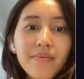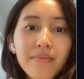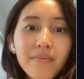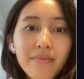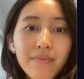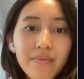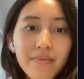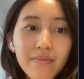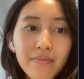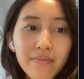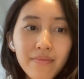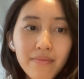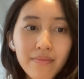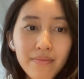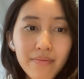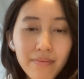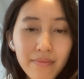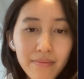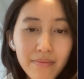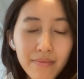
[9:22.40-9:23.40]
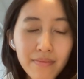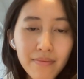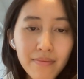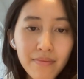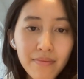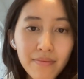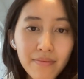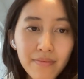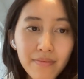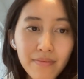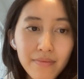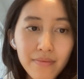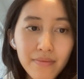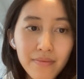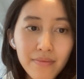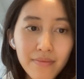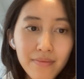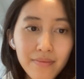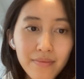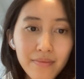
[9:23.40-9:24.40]

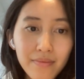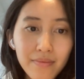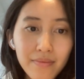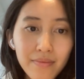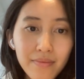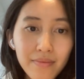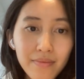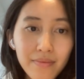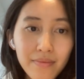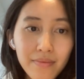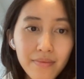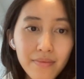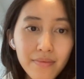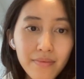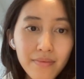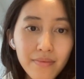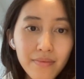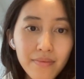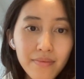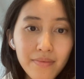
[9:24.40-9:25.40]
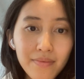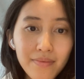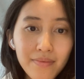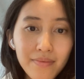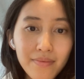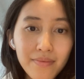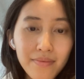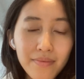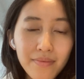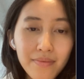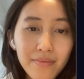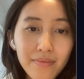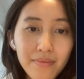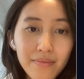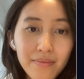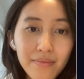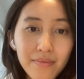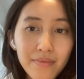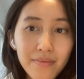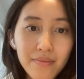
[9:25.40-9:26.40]

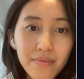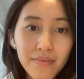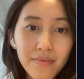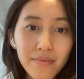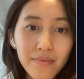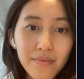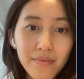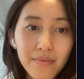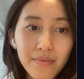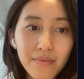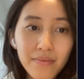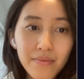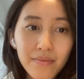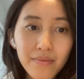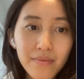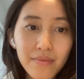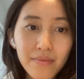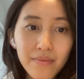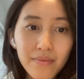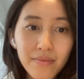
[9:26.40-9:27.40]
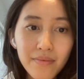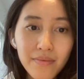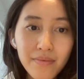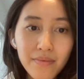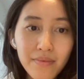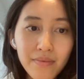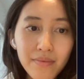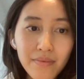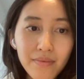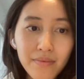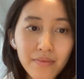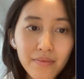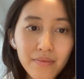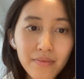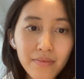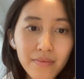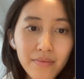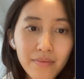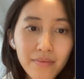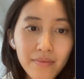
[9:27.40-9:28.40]

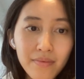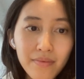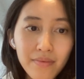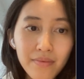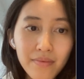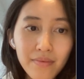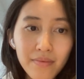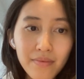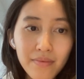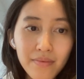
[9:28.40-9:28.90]
[no speech]